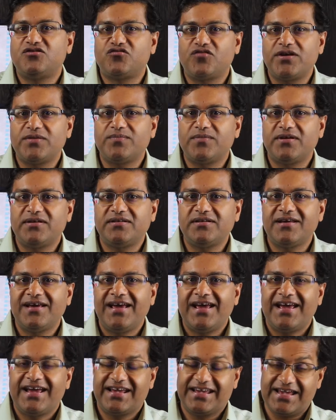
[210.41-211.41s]
treatment
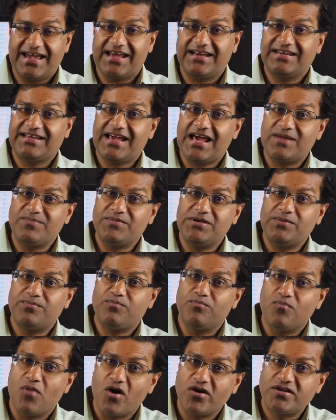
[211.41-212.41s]
and can be
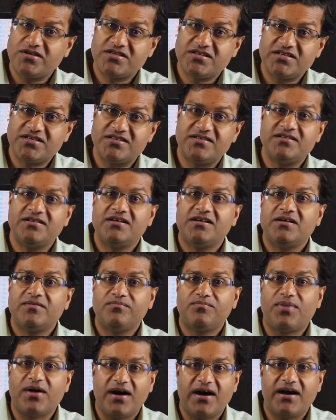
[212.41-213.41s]
monitored
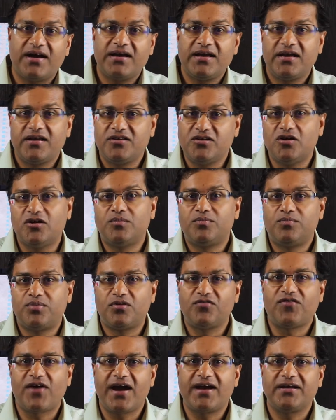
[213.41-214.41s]
by your
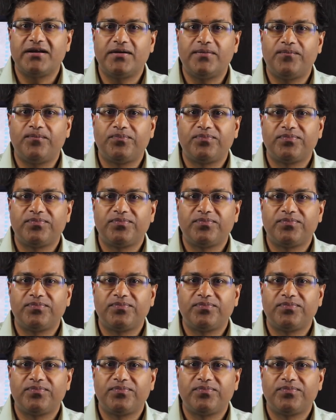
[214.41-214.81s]
provider.